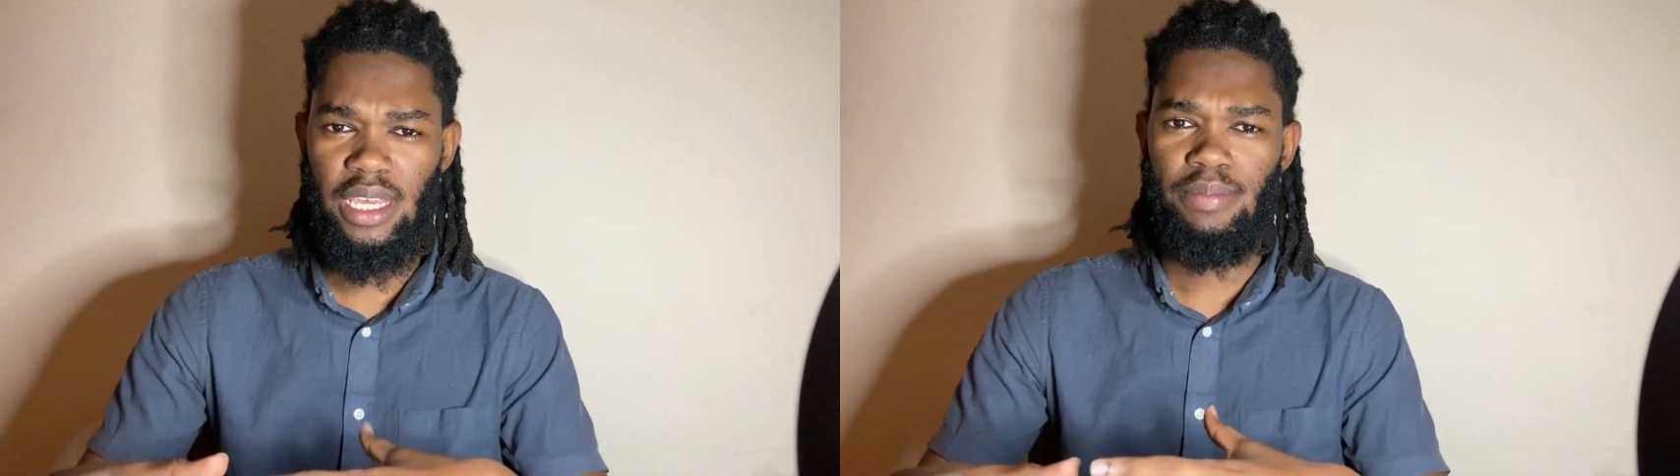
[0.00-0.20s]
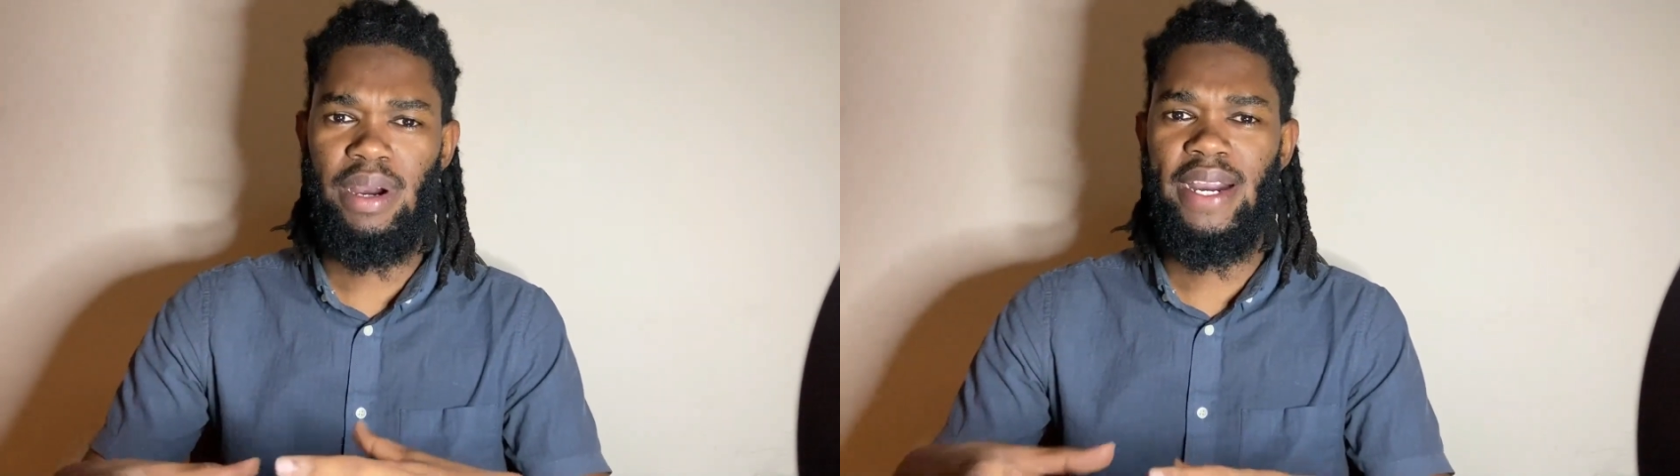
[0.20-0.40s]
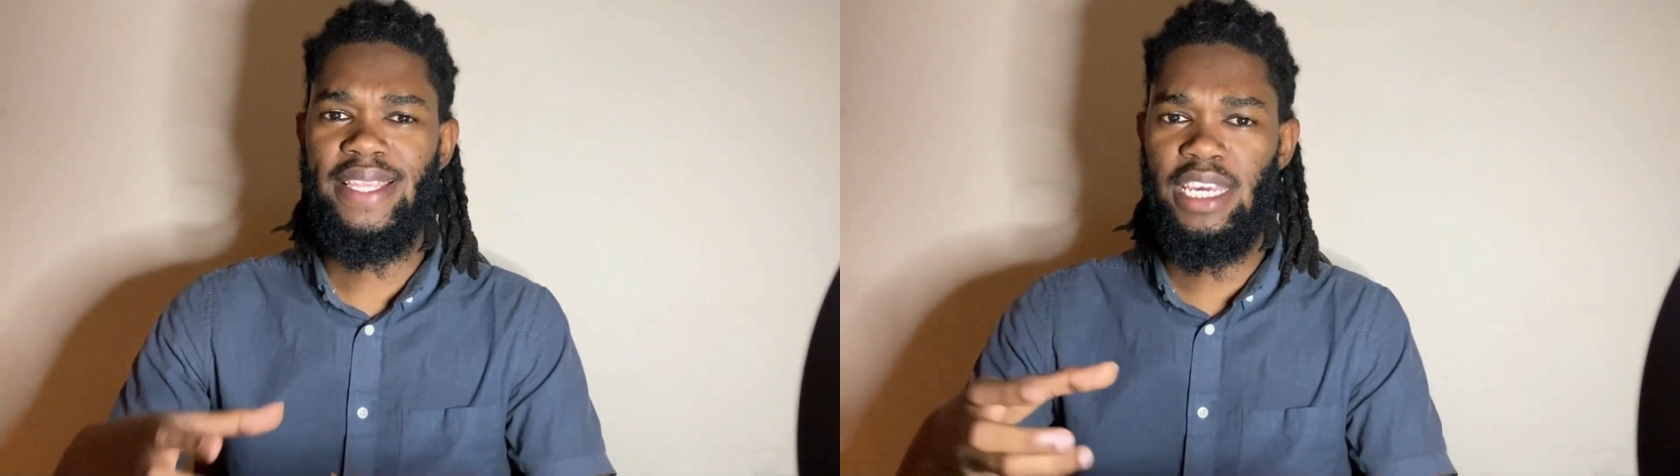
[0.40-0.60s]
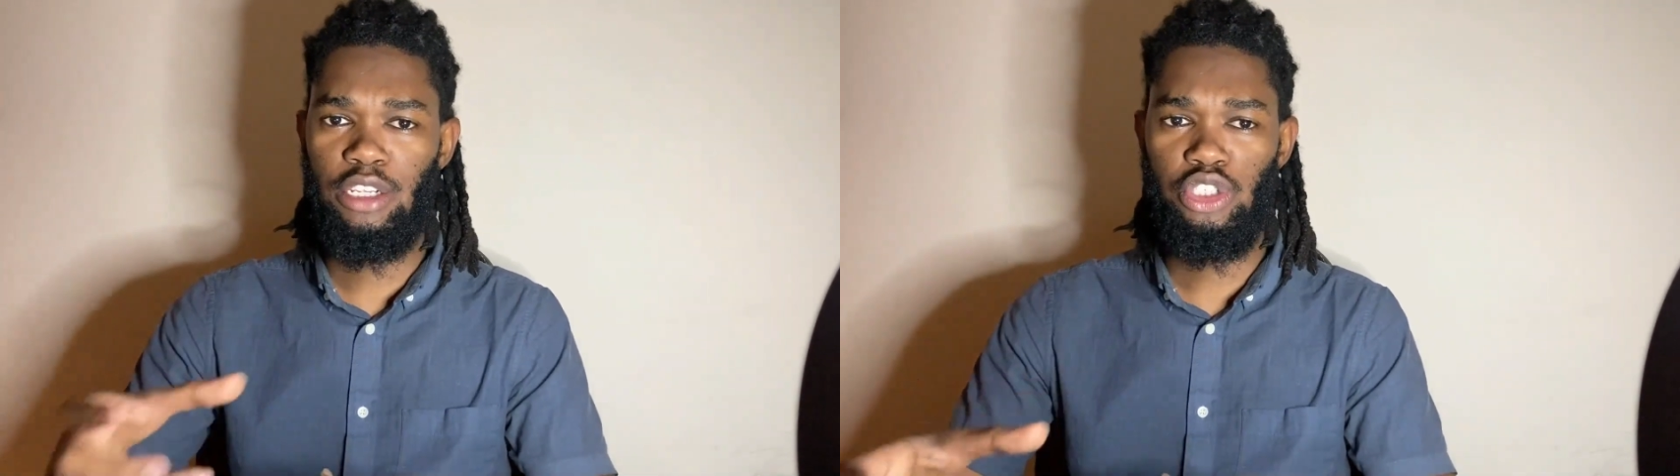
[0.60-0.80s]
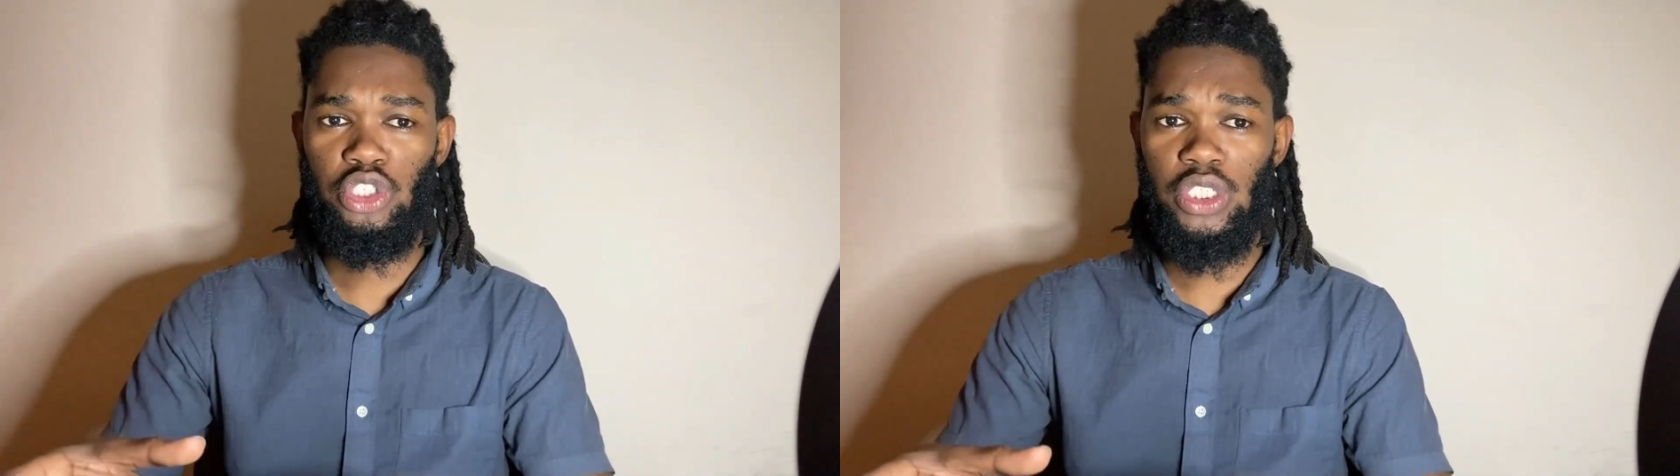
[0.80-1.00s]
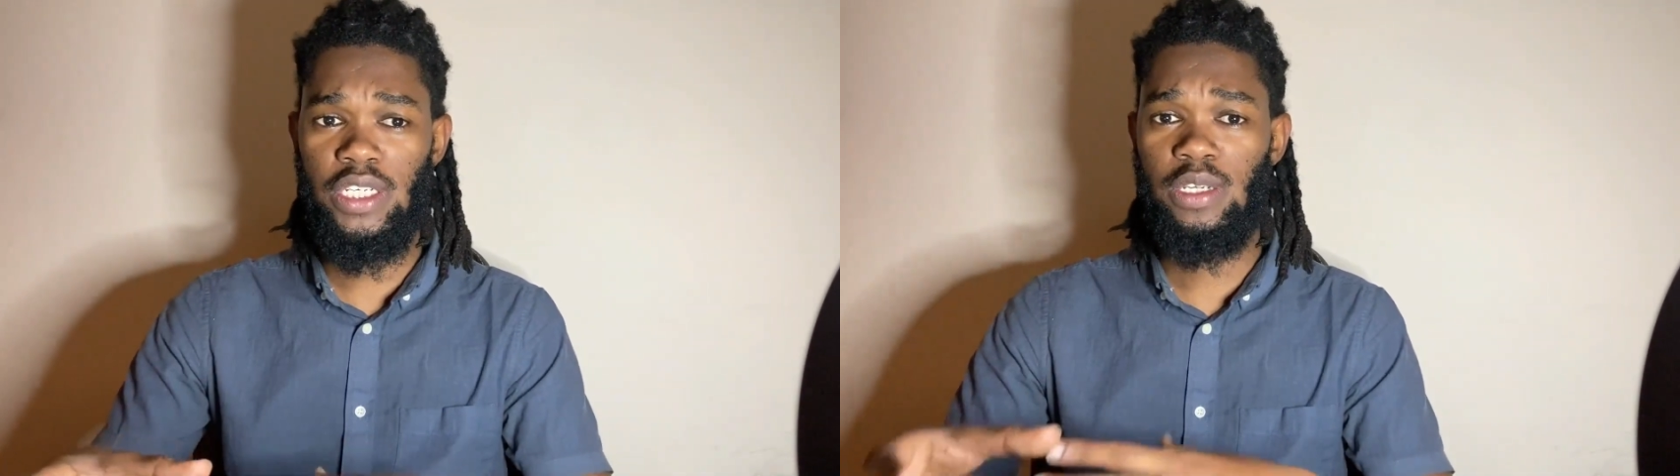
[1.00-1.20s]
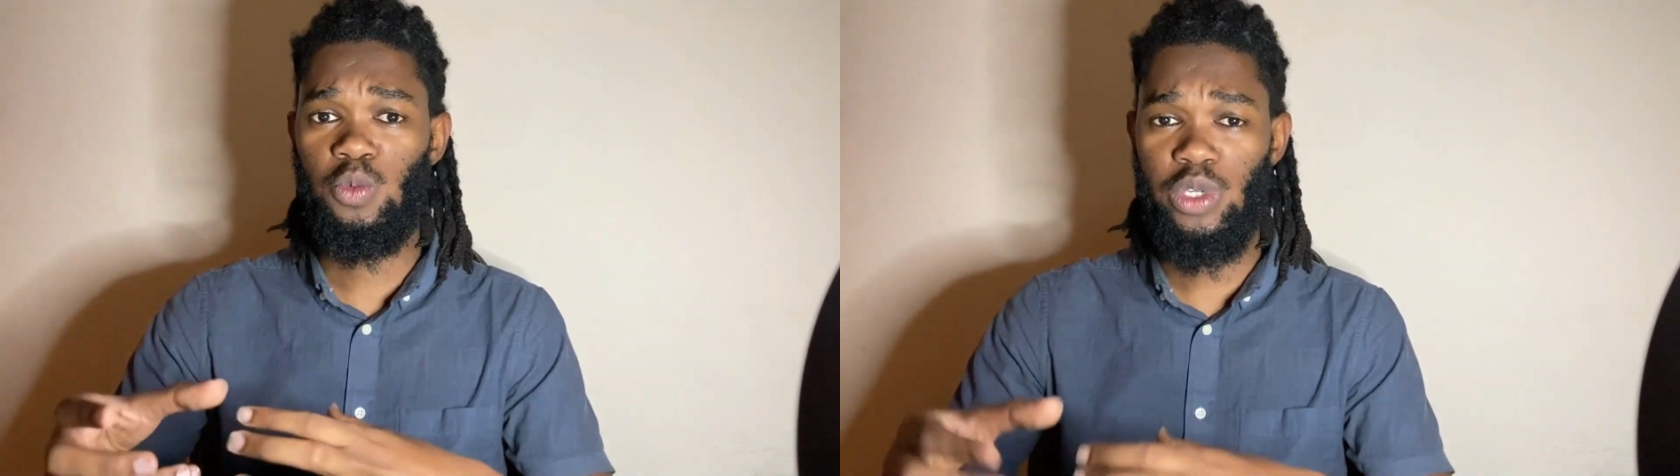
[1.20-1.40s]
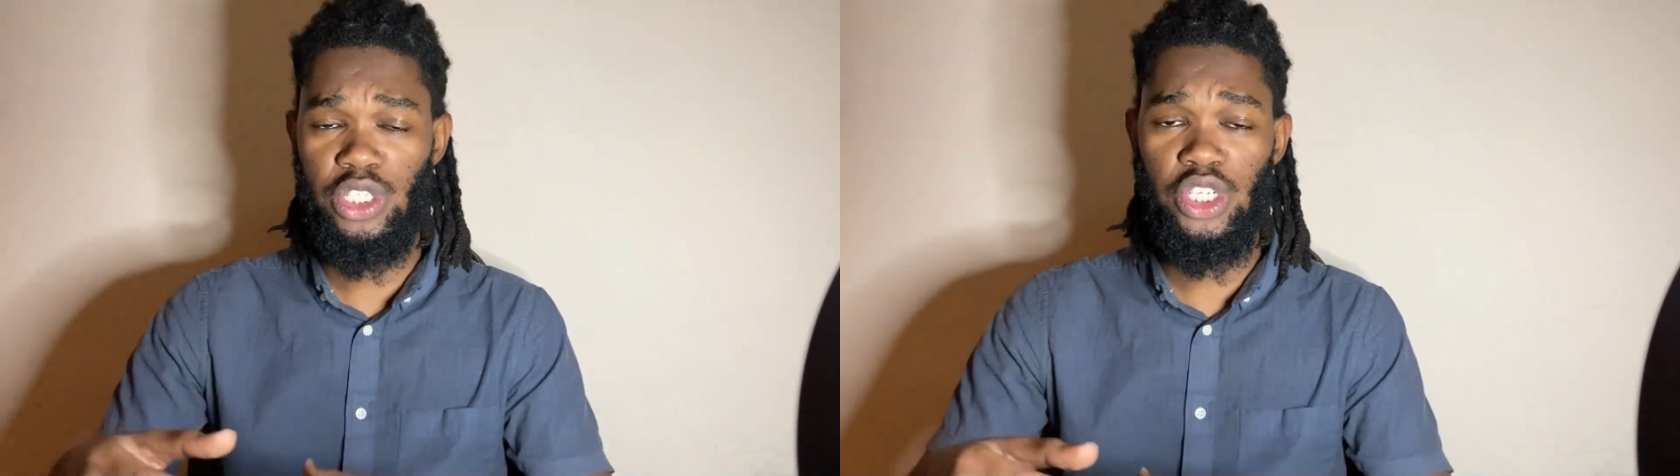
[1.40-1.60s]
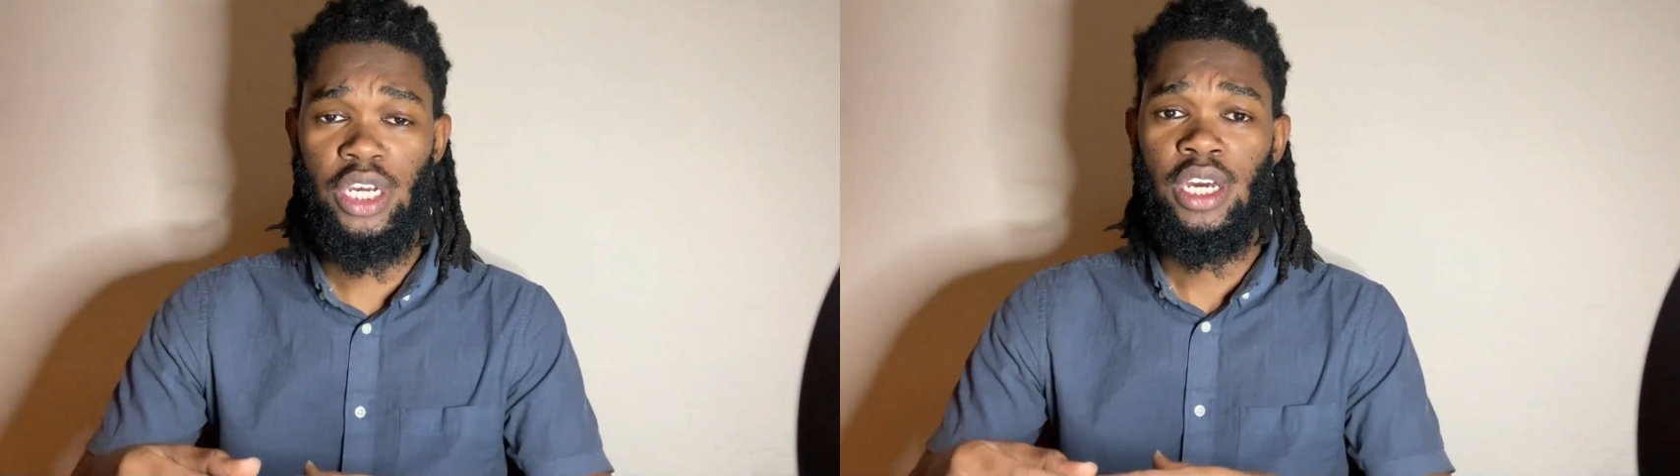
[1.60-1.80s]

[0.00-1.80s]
by the industry in which